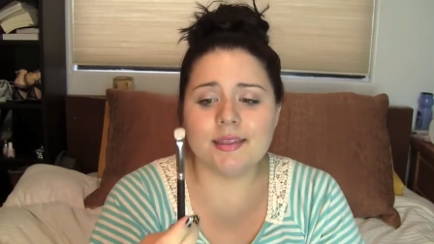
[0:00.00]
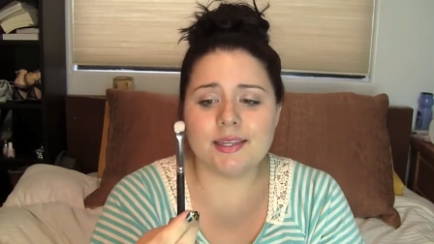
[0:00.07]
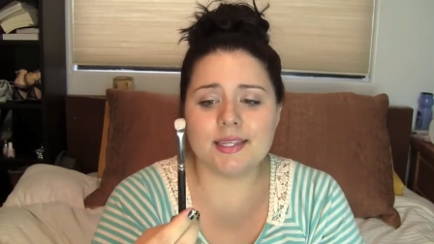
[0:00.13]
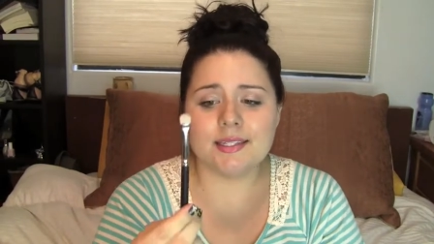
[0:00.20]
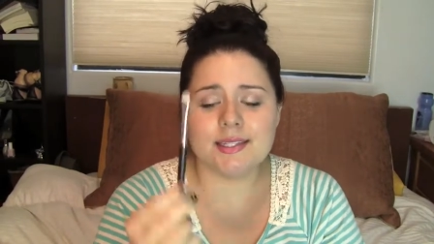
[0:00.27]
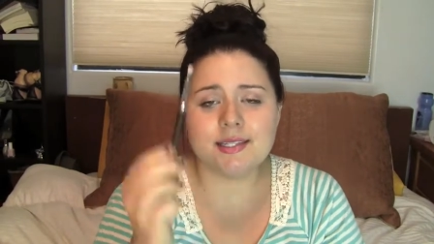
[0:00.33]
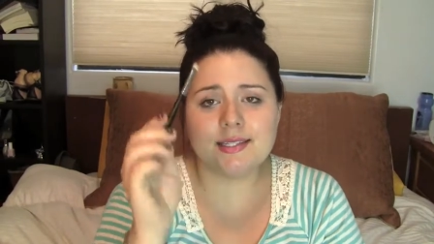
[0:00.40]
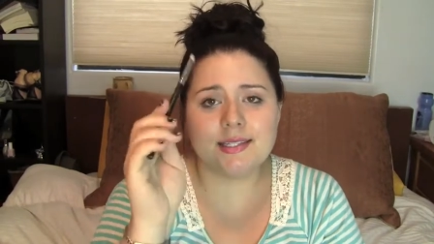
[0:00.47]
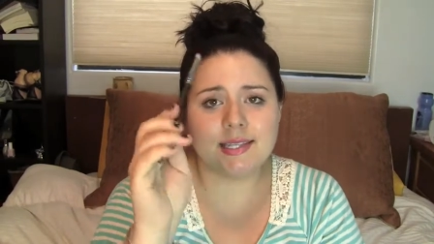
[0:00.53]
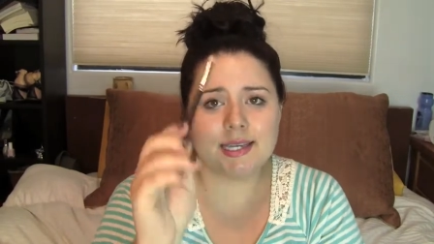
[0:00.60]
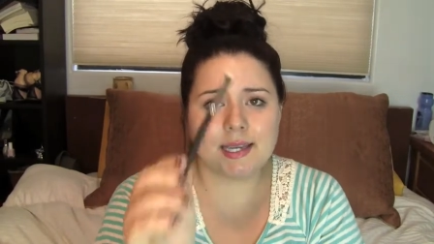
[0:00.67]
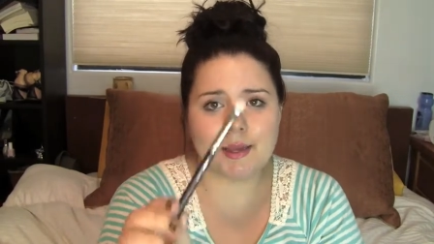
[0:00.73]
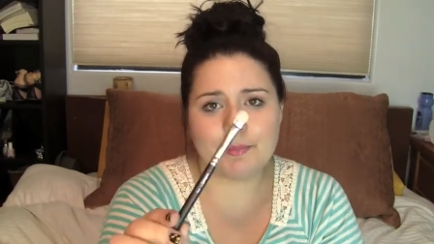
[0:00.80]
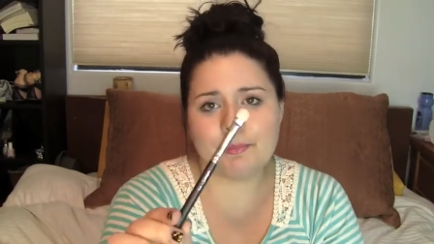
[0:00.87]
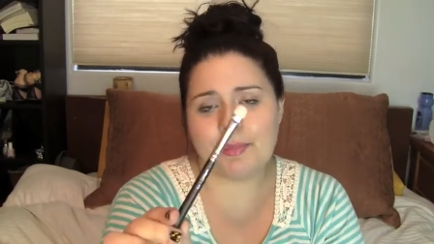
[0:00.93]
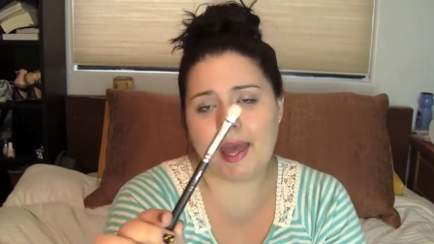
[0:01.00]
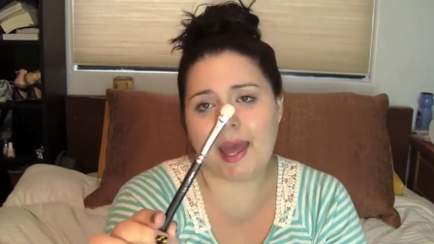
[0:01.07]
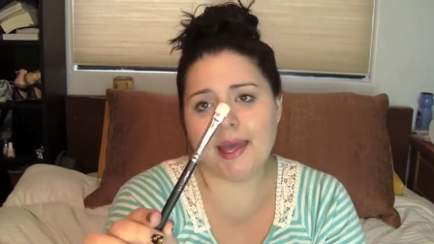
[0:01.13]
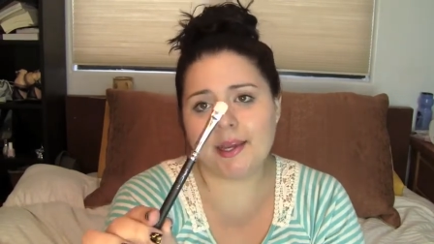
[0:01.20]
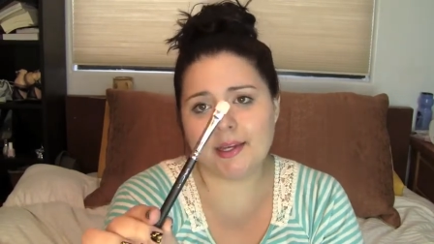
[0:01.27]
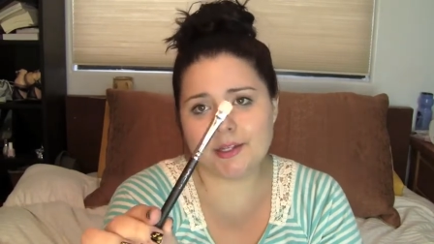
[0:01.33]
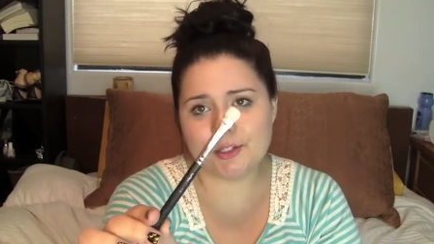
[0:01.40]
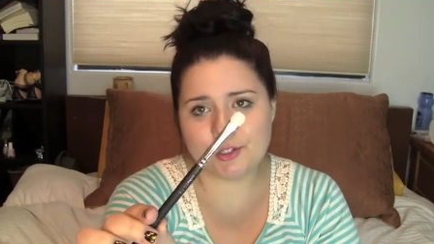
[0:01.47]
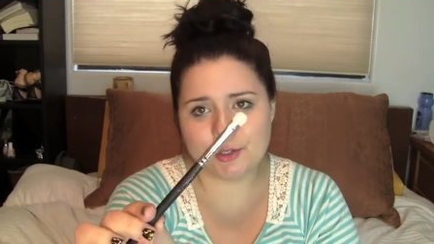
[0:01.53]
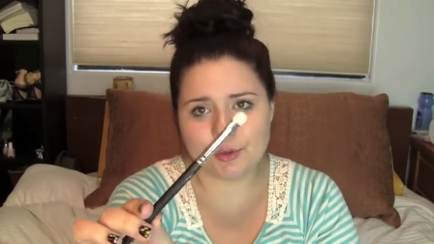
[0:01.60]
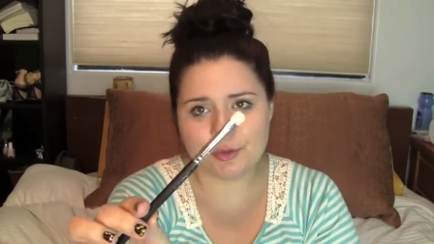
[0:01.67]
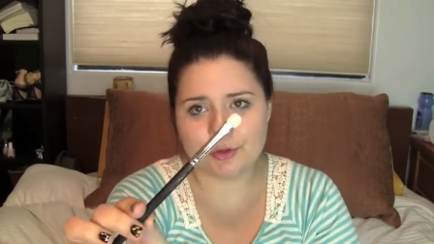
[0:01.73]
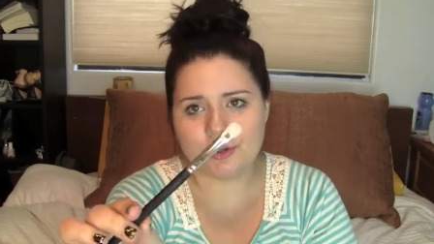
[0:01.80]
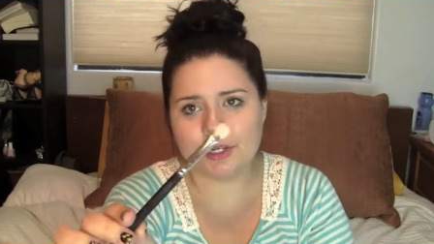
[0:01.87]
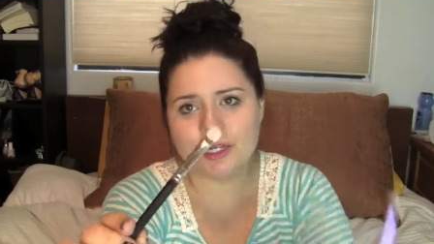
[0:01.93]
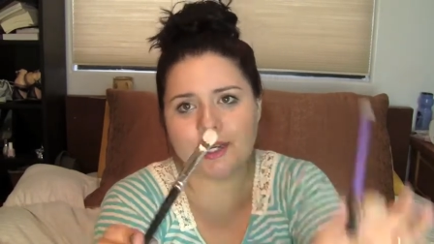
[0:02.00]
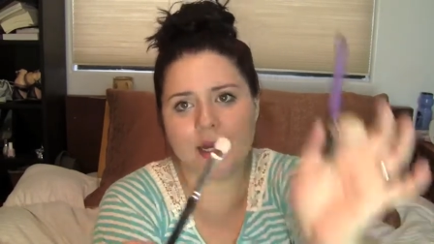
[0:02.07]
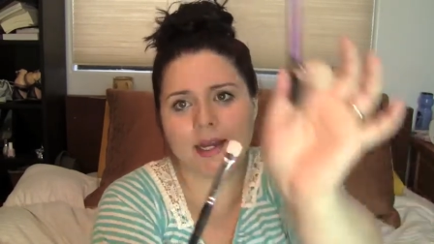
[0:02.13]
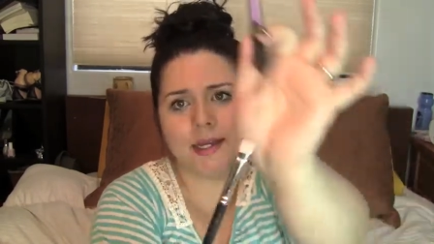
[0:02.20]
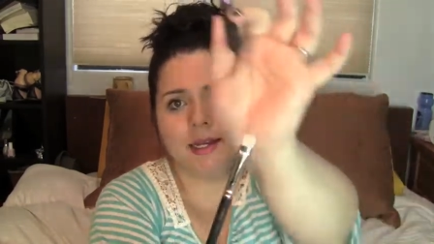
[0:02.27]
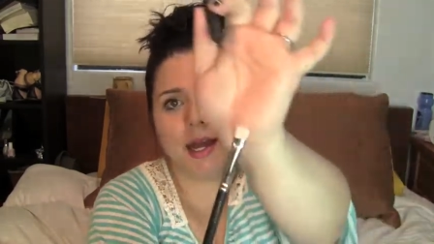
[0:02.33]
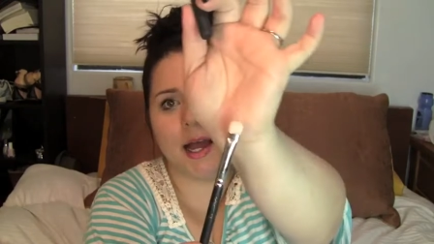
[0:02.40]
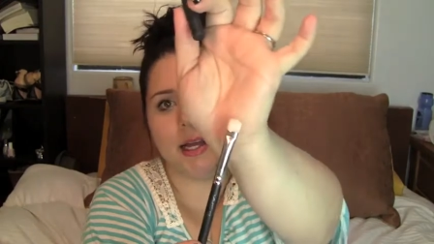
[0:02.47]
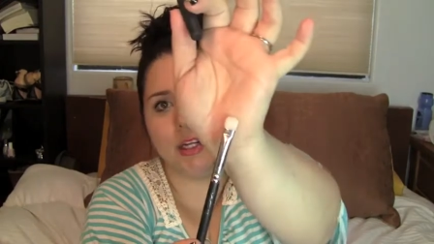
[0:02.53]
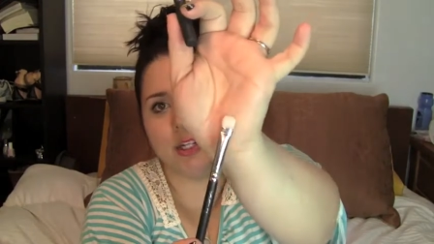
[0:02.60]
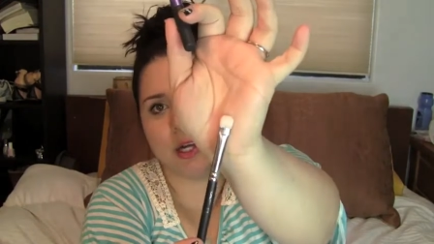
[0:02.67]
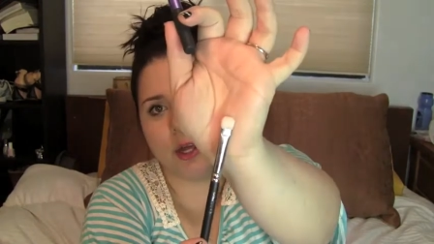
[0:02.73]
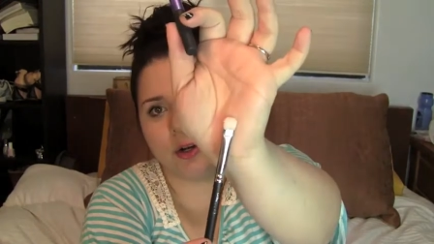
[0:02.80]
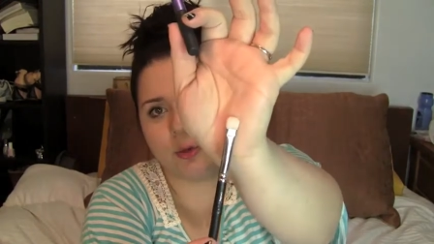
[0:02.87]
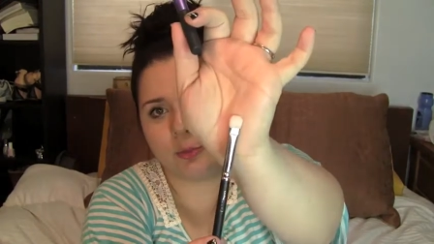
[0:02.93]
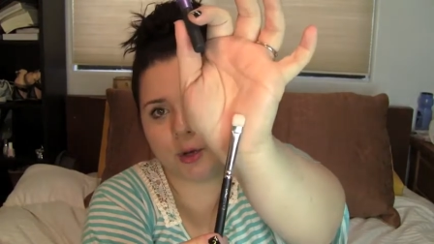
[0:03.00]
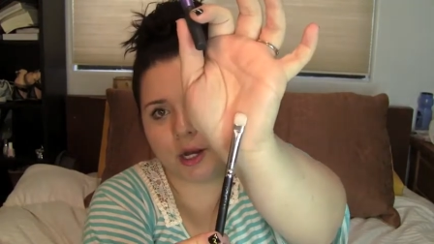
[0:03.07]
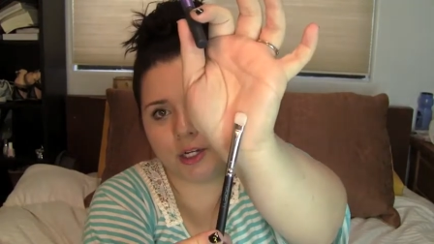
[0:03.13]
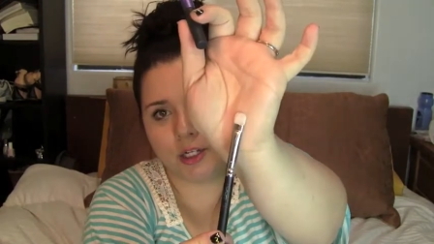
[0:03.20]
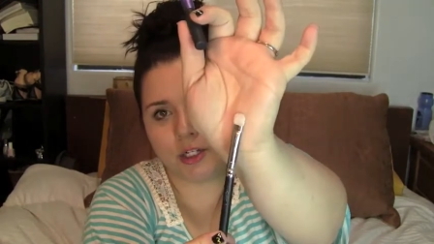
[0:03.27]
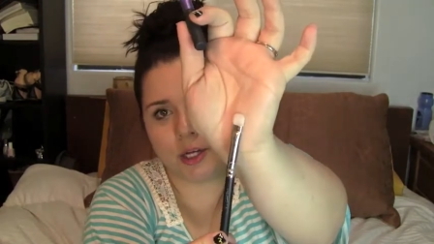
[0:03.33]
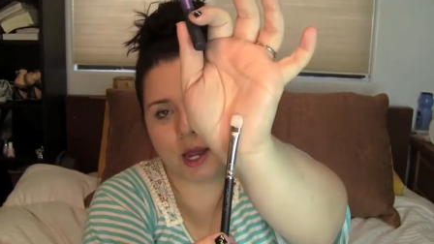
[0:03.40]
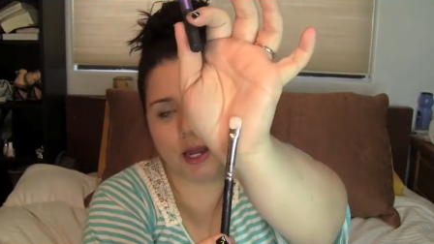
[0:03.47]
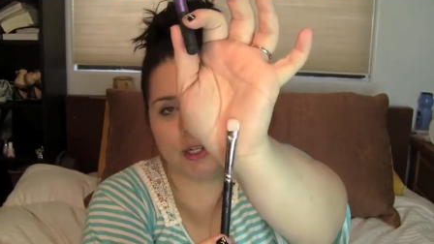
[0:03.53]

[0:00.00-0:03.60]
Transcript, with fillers: This is the MAC 239 eyeshadow brush.